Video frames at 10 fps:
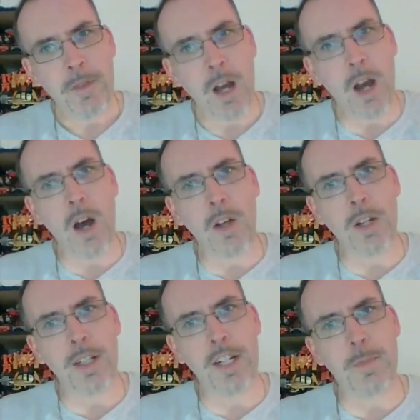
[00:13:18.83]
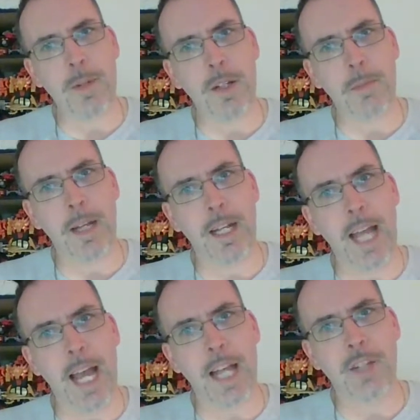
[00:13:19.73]
Oh, look at Ninja Bill being
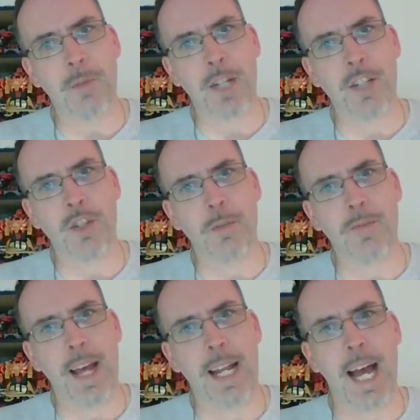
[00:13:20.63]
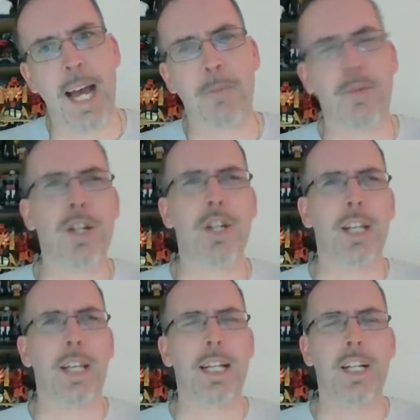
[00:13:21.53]
a Super Chat super fan. I
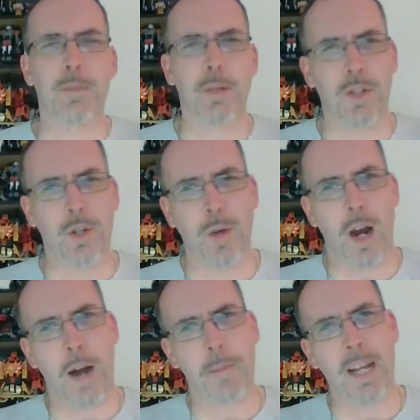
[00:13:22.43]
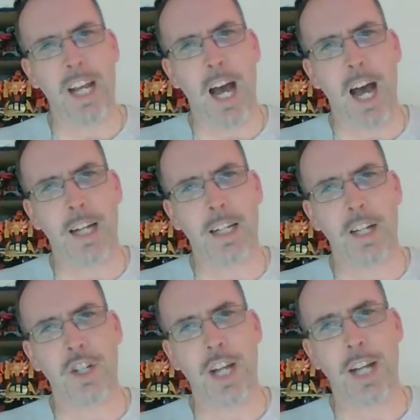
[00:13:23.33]
appreciate that, Ninja Bill. You are beyond
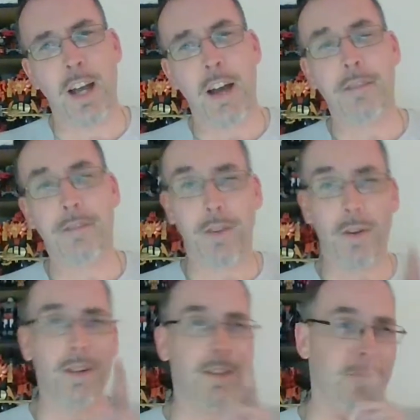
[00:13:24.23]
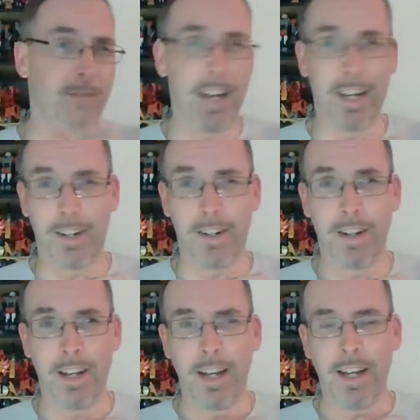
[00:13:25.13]
a gent. For the record,
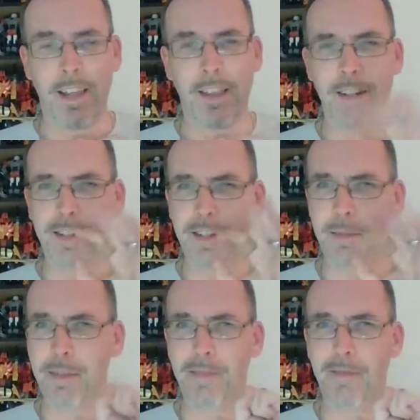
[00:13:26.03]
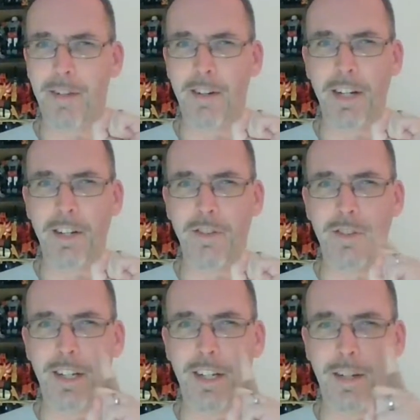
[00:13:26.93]
there's something very
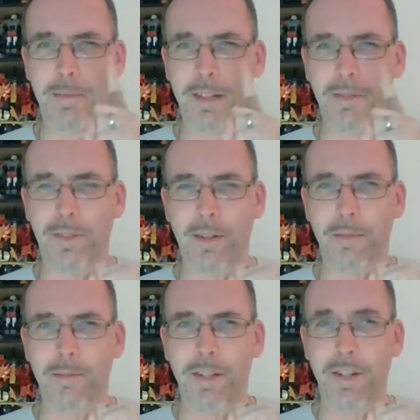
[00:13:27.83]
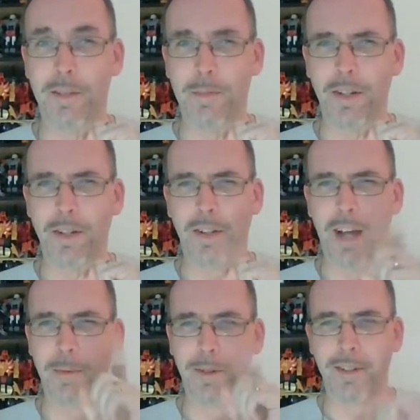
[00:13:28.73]
interesting coming from Ninja Bill.
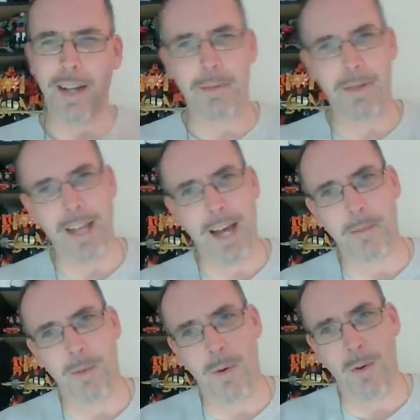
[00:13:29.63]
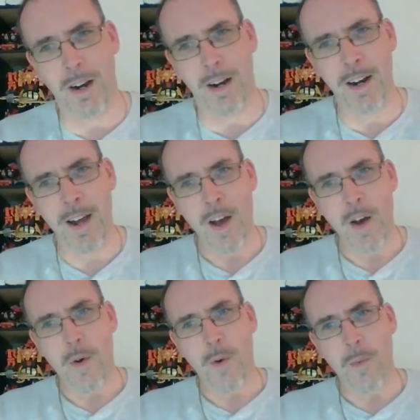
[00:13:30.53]
I'm going to talk about that more
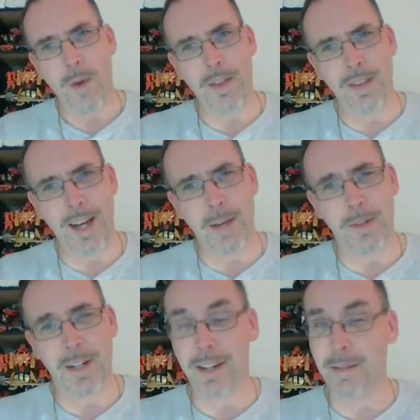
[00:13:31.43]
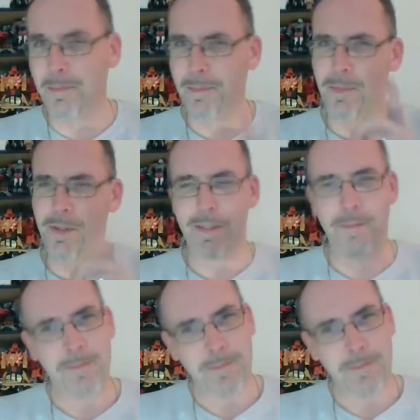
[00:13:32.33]
when the time comes.